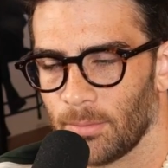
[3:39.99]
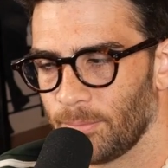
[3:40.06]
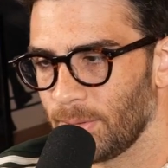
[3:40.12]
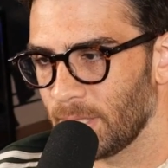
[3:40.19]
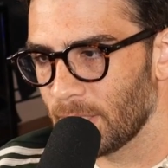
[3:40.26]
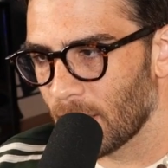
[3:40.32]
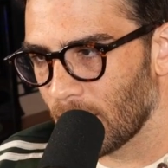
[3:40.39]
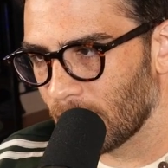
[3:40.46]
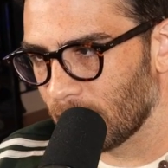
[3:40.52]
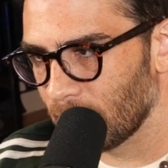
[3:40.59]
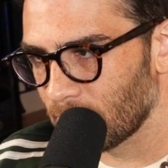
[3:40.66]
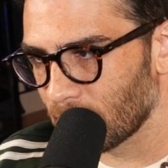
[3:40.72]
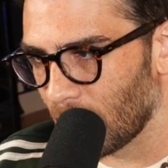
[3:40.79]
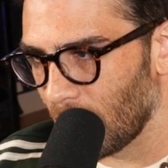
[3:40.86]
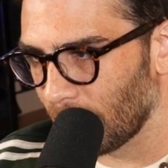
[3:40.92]
beyond
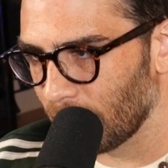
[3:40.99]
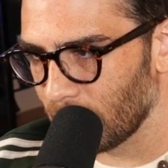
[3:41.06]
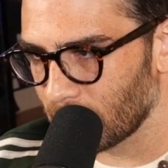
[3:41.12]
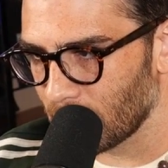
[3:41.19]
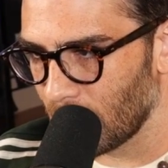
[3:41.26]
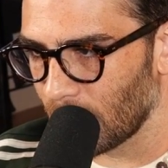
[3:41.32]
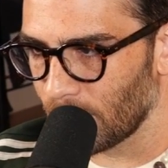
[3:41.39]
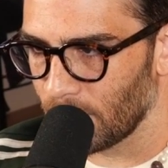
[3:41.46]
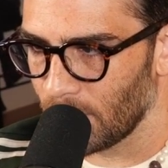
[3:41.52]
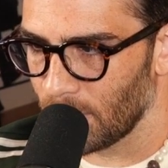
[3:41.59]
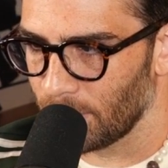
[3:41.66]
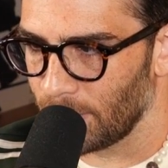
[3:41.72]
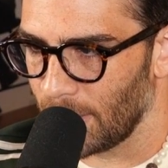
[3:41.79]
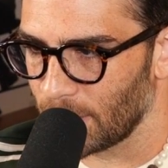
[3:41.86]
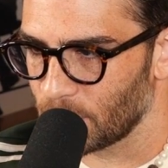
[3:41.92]
his obvious area
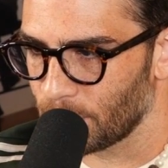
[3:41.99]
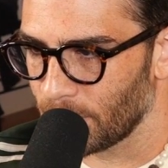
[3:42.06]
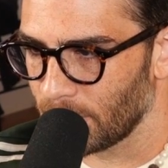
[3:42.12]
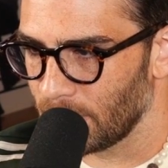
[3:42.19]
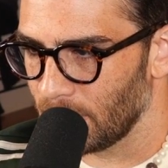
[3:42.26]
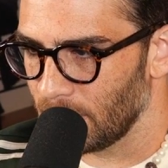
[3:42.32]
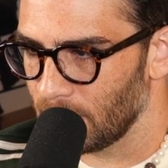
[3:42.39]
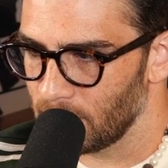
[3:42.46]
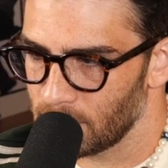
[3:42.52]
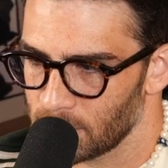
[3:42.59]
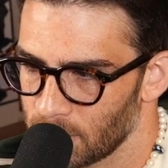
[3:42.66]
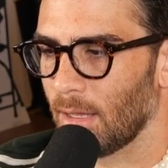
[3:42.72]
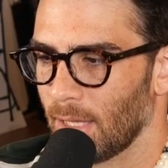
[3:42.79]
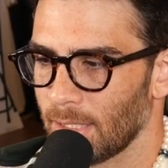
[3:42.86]
of expertise.